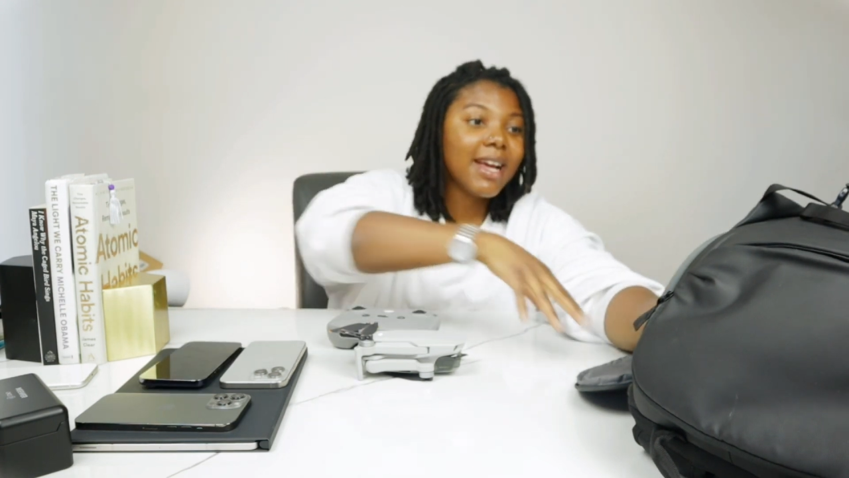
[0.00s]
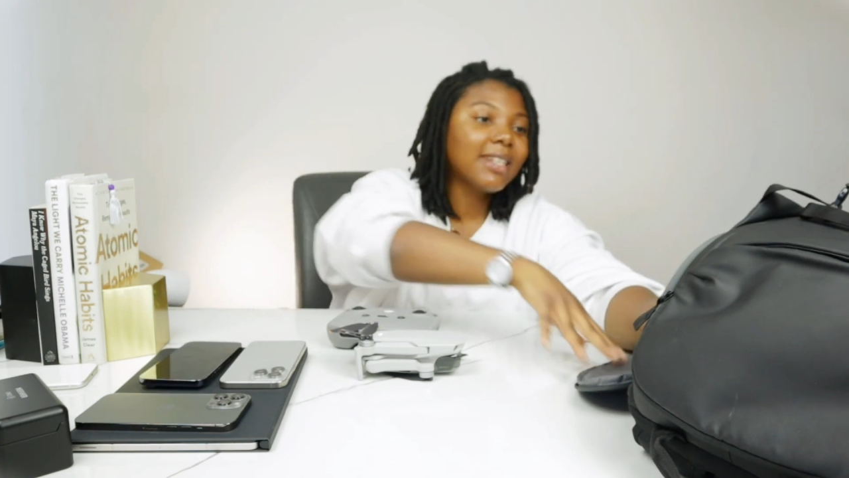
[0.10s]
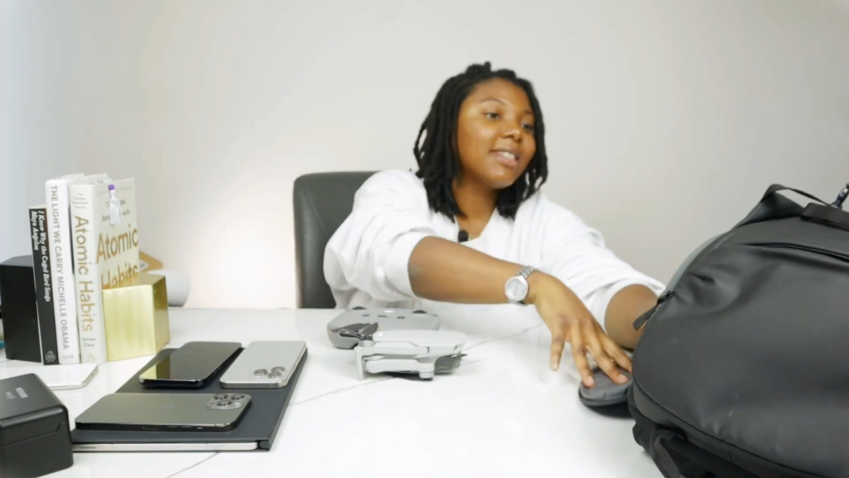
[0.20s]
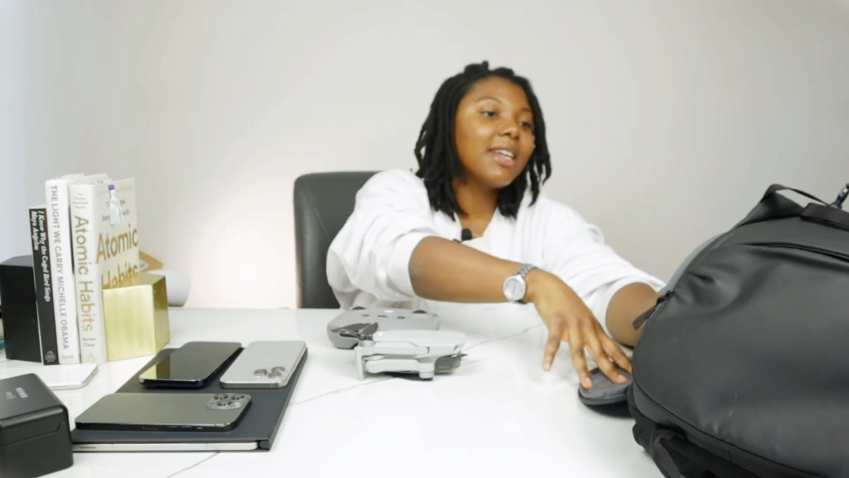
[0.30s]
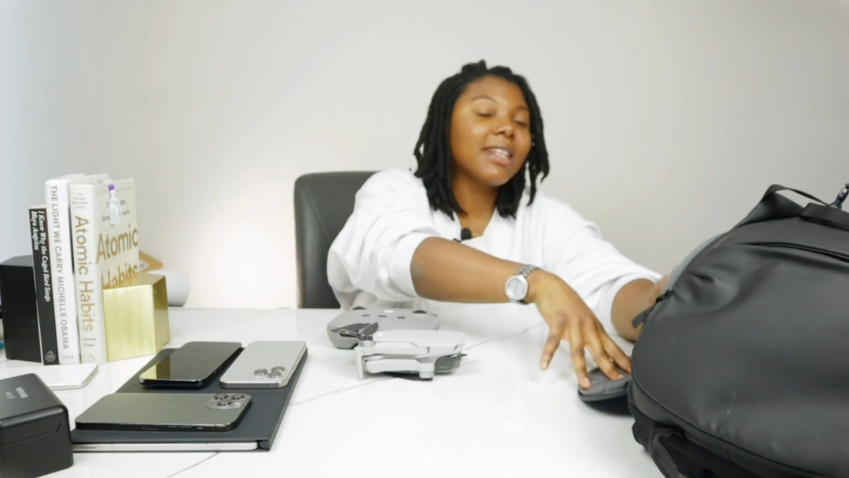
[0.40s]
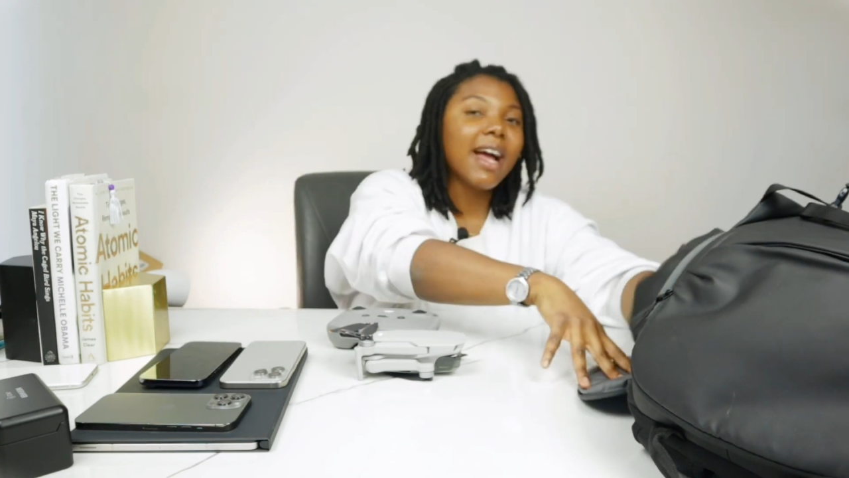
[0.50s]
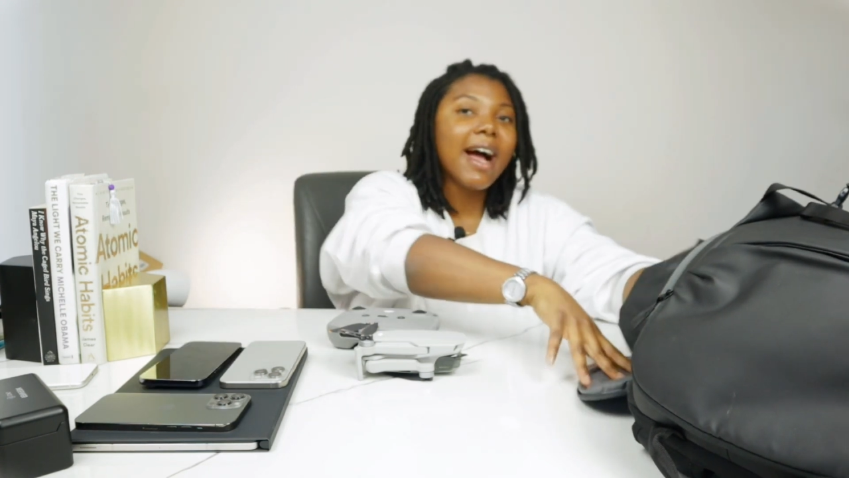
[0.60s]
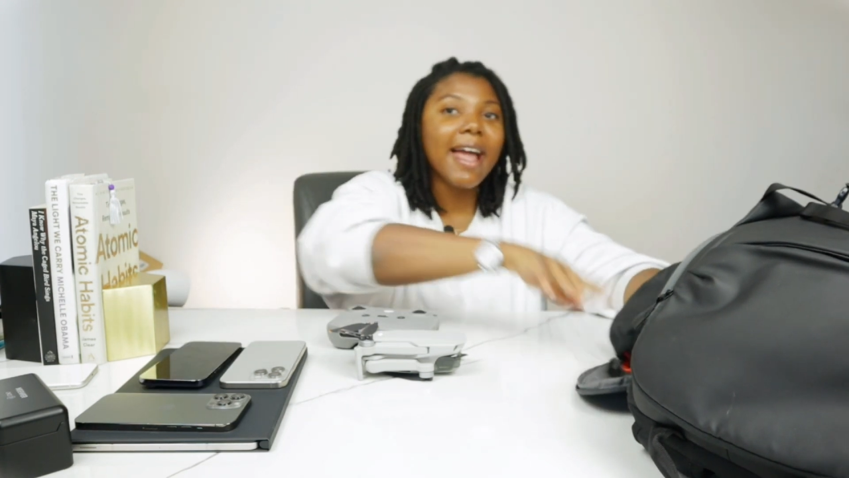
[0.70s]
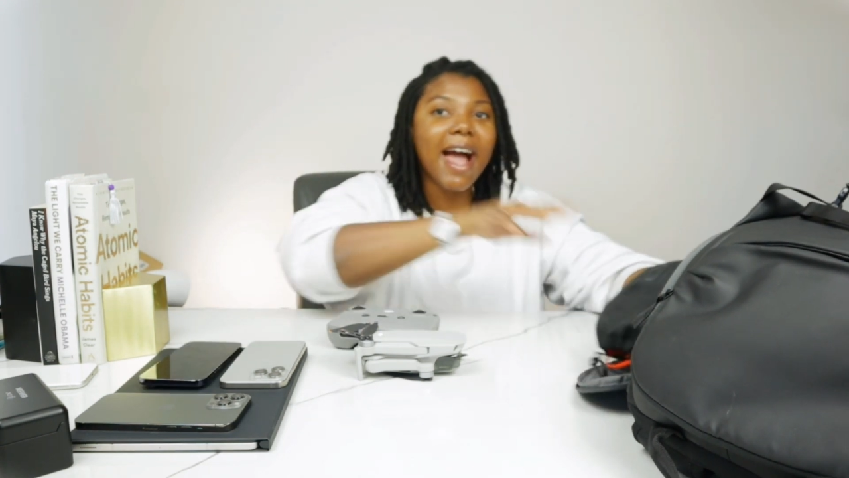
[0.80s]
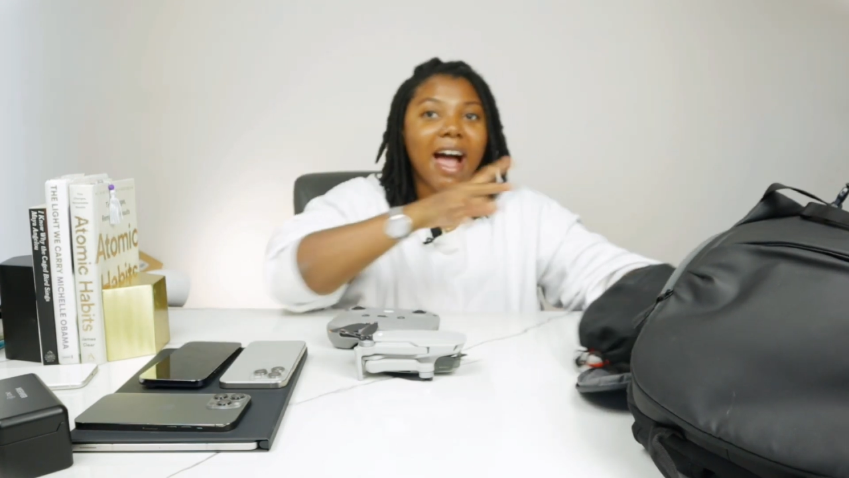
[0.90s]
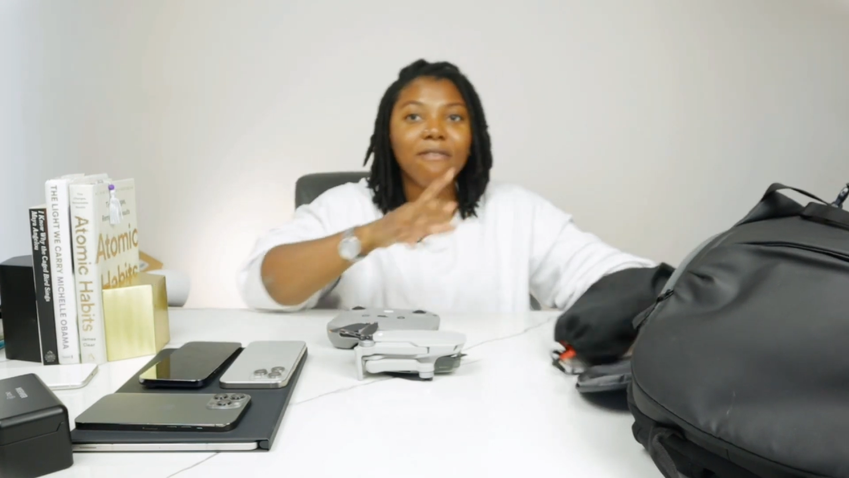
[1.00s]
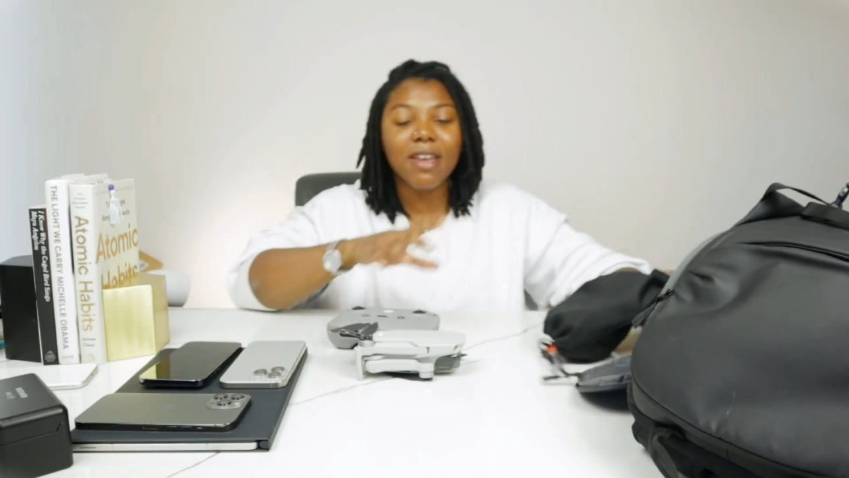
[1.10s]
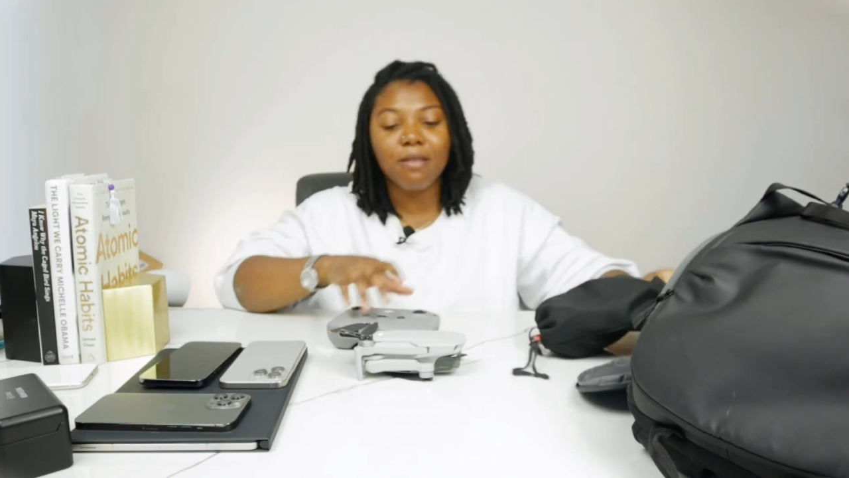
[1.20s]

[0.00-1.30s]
next thing that I have